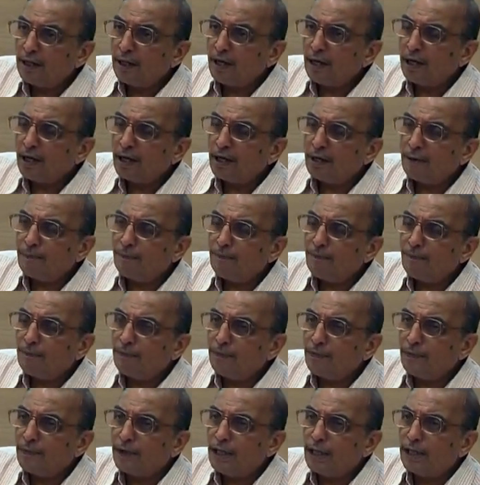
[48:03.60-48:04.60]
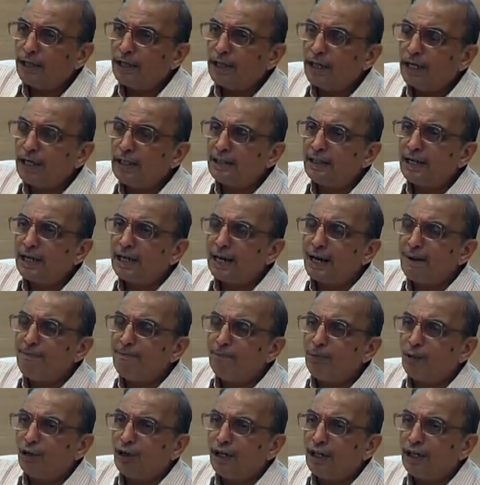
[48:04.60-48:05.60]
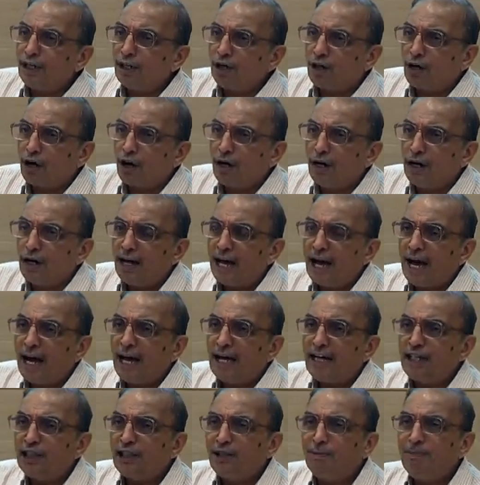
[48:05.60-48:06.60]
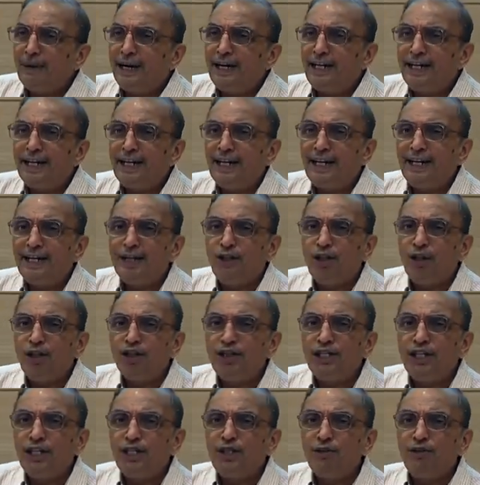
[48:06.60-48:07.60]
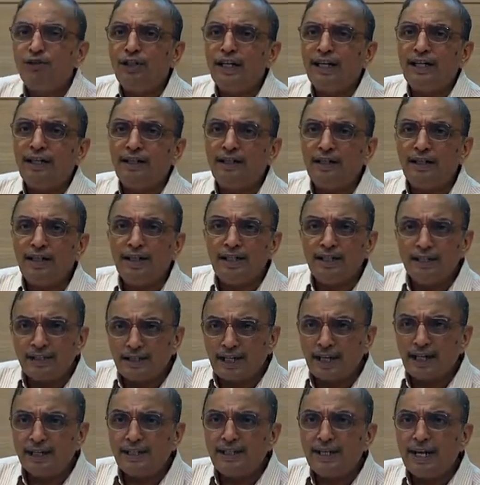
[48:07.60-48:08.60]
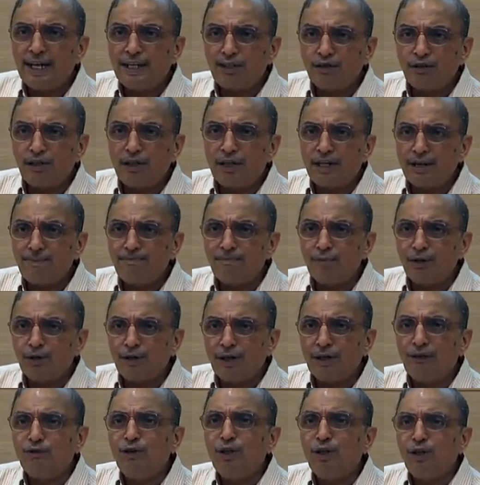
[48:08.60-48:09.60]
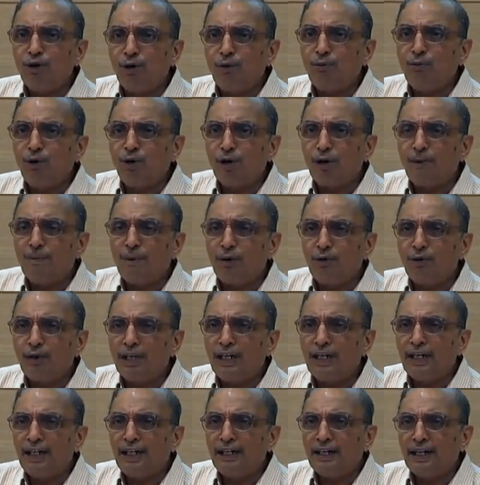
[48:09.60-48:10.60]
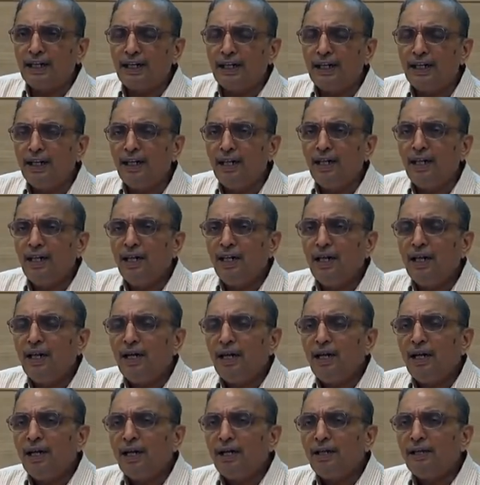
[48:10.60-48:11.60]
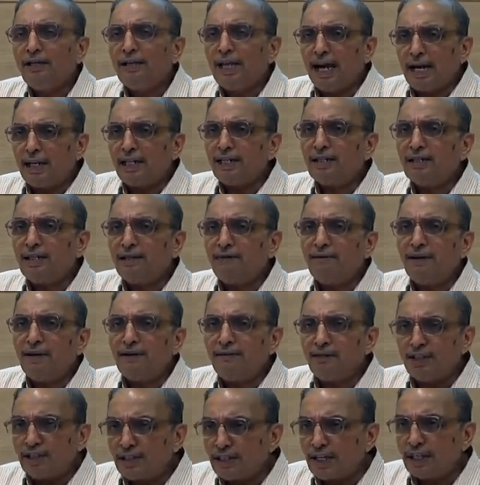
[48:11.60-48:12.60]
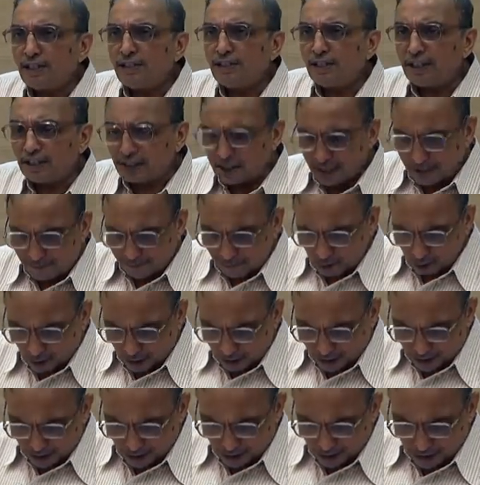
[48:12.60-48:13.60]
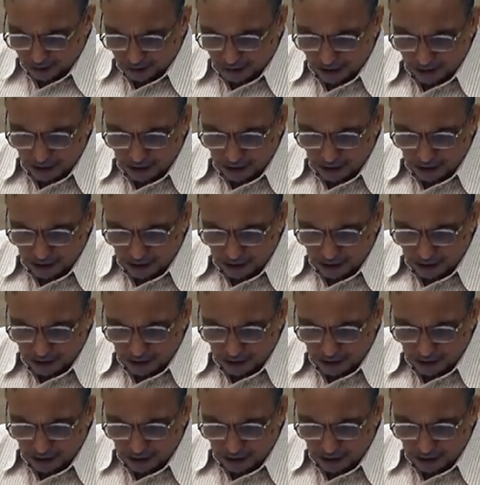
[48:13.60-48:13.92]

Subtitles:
There is a component called arithmetic and logic unit inside the actual computer. We will know more about it later. That is the one which does these computations.